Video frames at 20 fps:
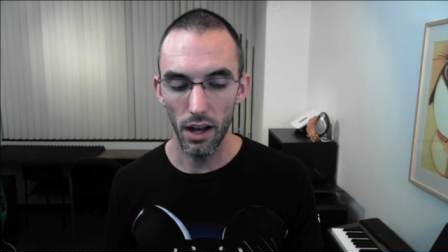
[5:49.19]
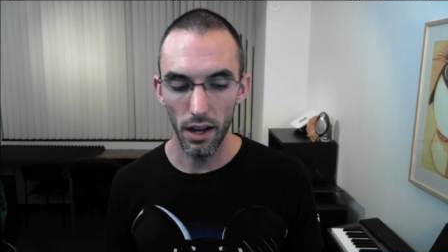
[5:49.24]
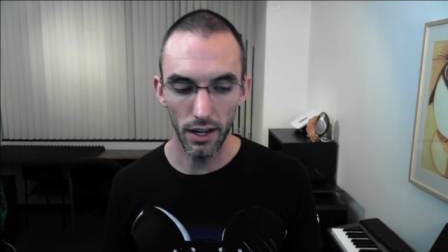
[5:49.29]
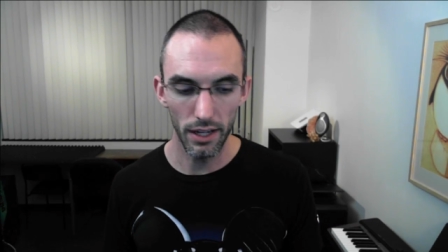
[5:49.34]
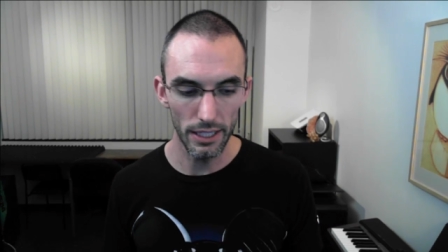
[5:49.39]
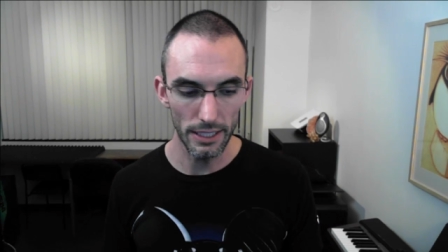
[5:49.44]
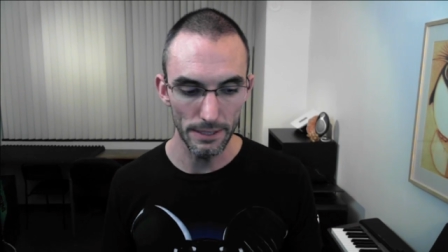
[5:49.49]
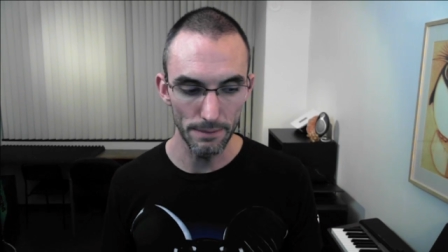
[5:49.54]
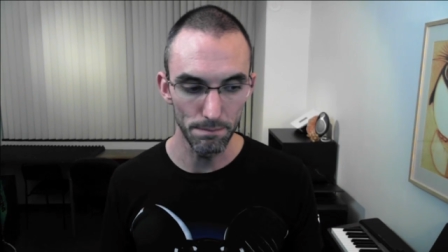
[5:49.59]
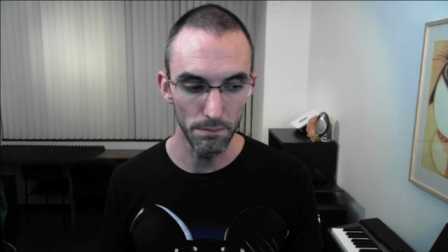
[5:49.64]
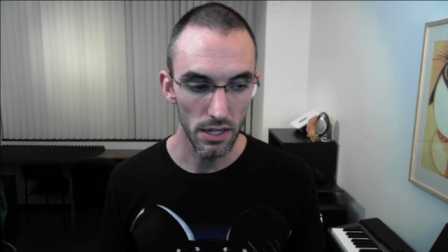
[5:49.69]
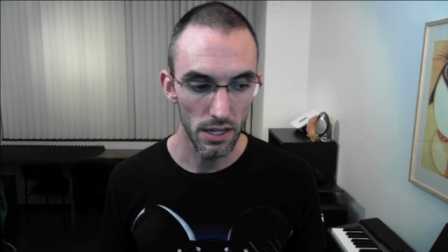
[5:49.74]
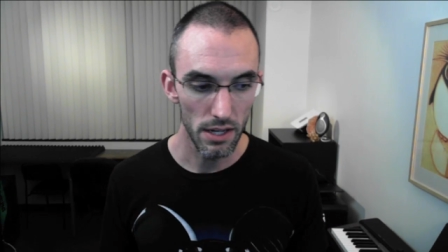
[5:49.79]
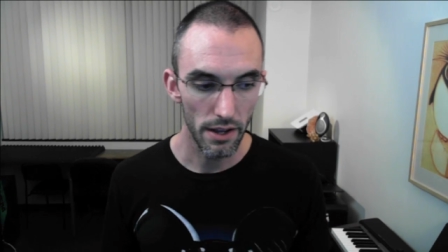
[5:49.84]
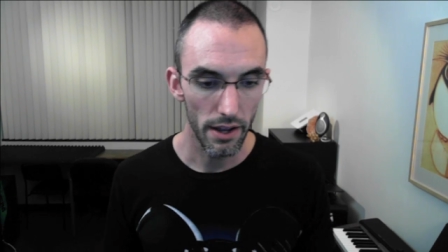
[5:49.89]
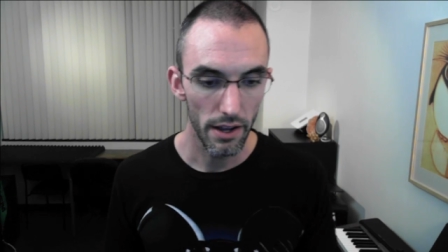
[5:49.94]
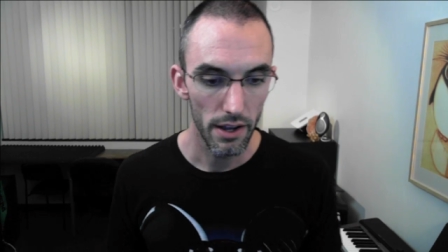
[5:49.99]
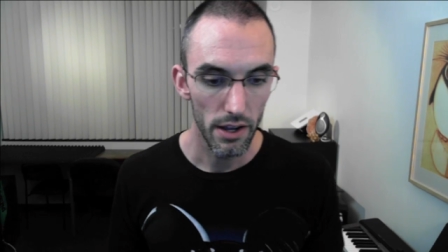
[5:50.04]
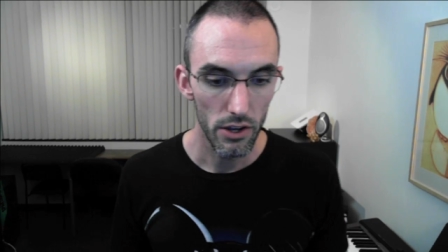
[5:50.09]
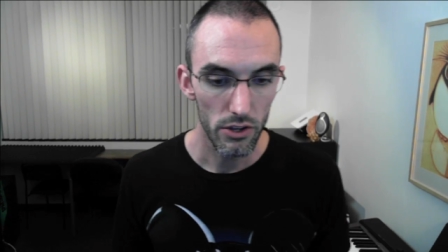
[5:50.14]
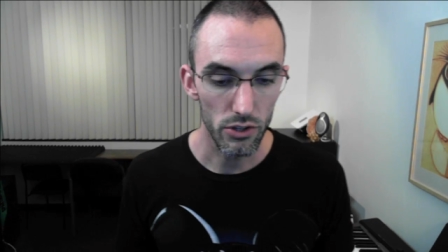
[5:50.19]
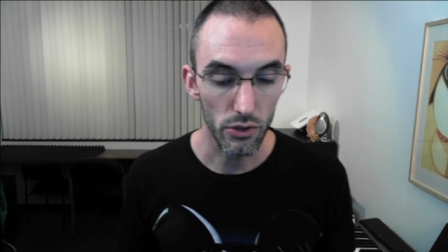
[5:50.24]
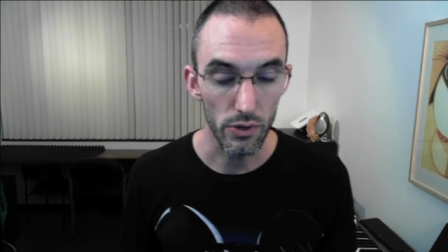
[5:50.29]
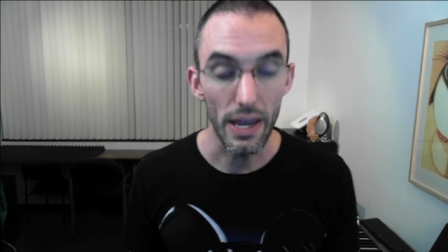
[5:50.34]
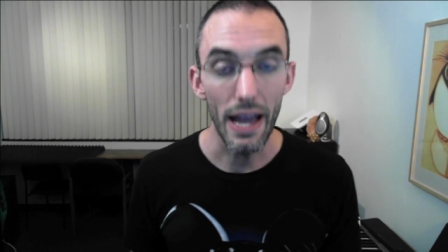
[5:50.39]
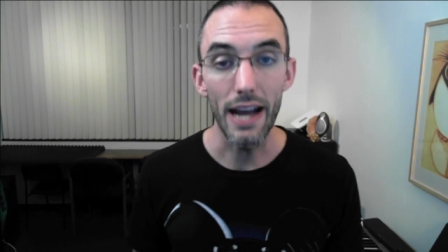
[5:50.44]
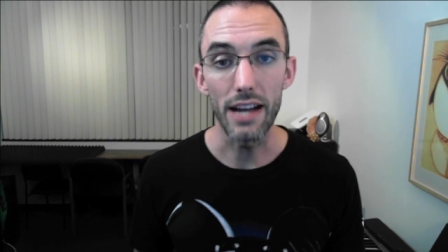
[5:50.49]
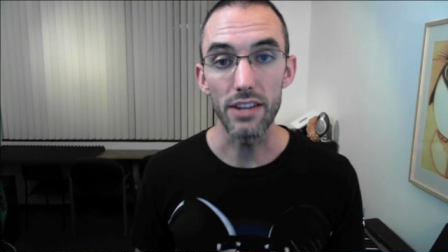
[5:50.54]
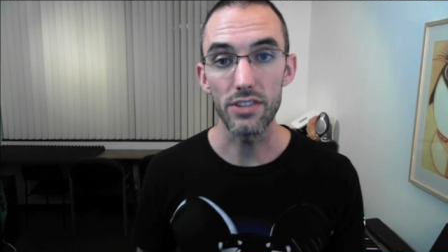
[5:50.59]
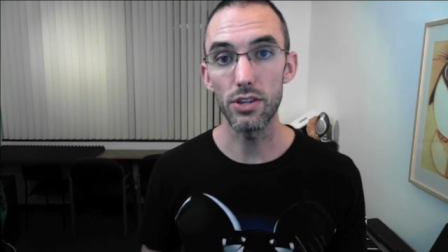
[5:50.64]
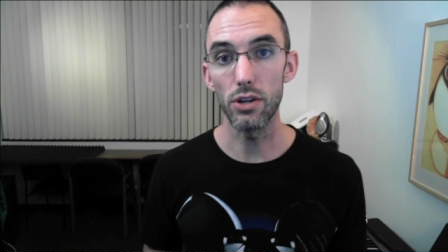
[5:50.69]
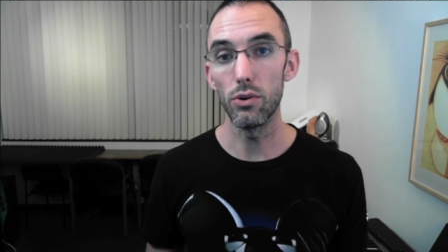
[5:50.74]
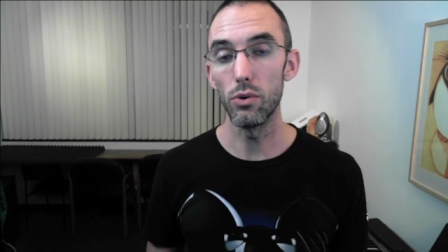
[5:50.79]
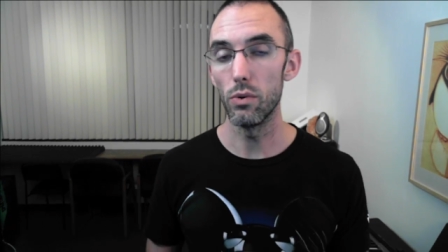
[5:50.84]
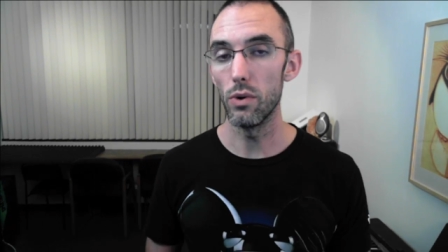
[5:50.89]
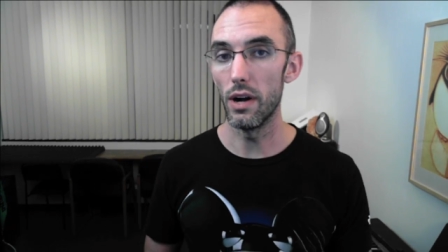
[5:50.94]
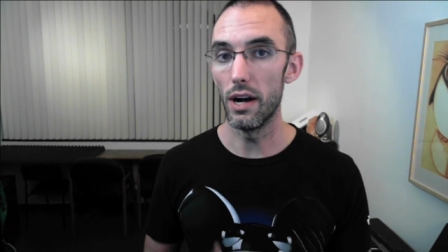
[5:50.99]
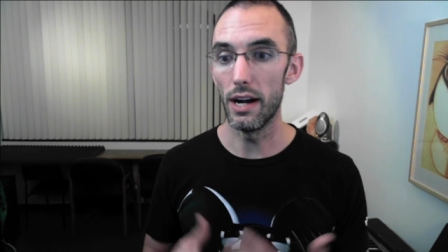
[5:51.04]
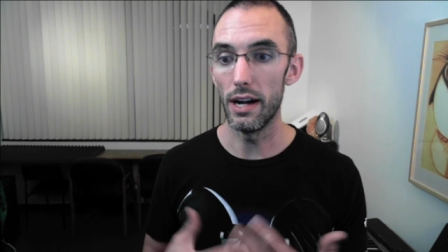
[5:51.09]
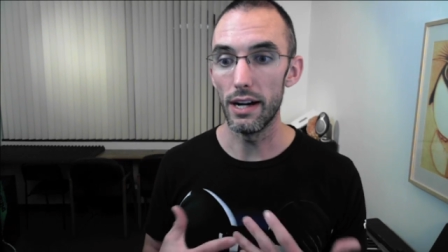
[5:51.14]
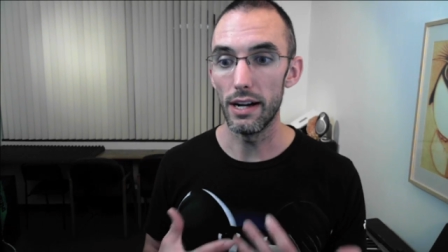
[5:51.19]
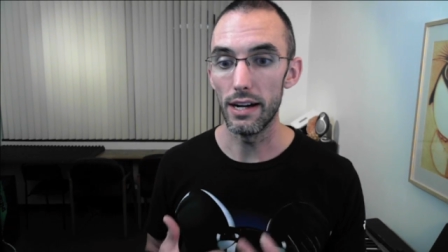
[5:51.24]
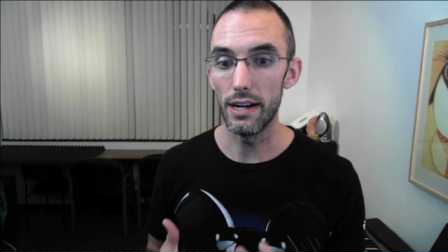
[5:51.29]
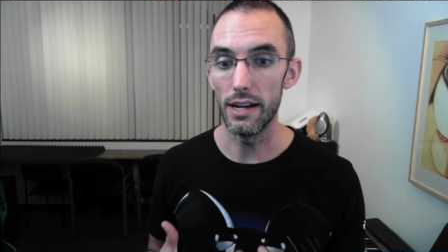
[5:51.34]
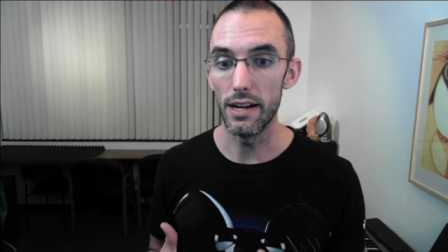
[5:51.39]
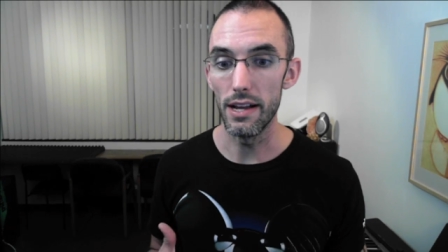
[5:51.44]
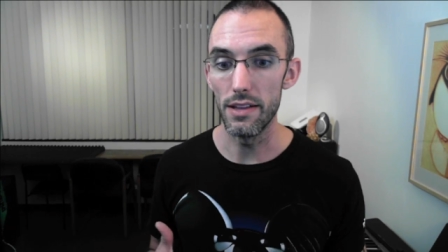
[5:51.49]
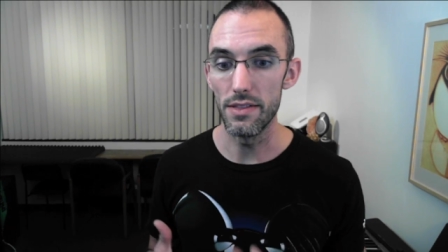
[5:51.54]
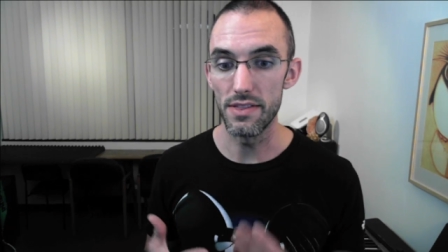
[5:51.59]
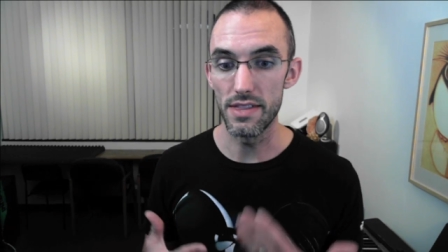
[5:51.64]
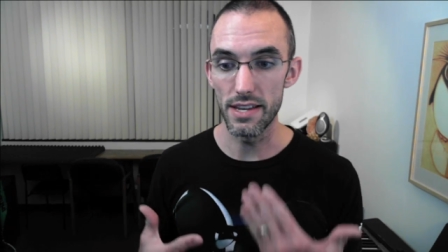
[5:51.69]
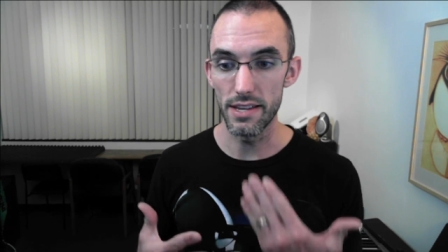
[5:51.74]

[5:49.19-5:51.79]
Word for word: um, so yeah. So uh,